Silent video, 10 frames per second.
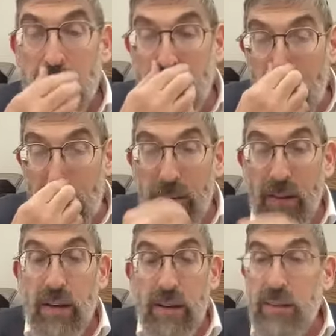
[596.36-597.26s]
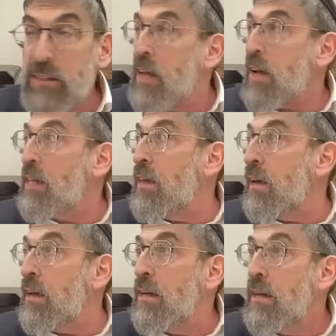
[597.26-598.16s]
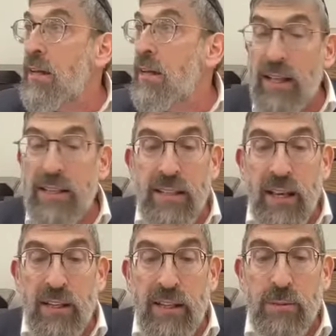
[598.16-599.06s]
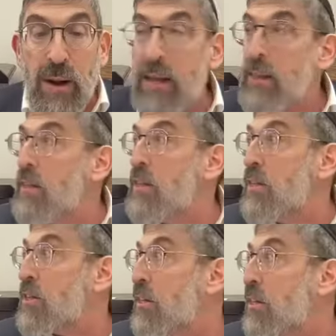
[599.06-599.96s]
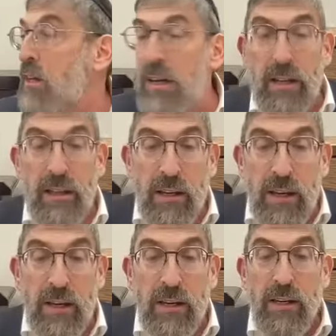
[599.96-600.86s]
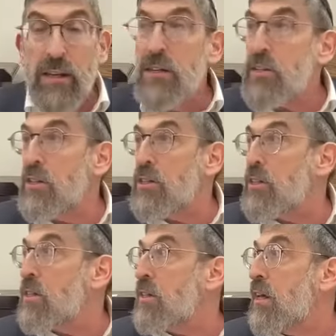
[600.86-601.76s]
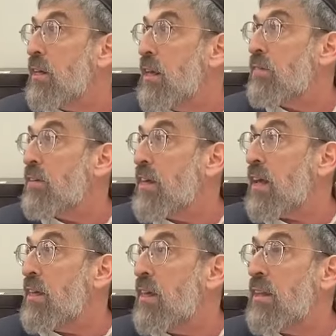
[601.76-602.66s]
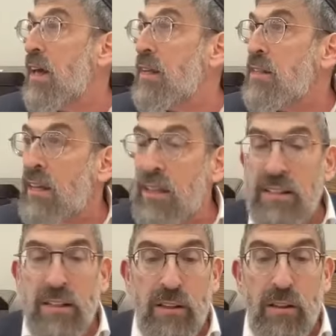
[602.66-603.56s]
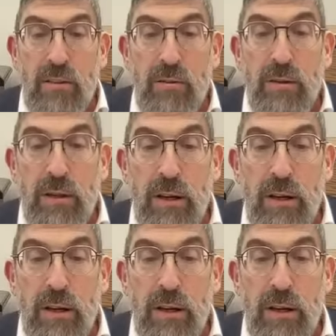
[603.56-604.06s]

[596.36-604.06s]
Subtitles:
you have the second year that's nichnas vat le shlishis, you have the second year that is nichnas into the third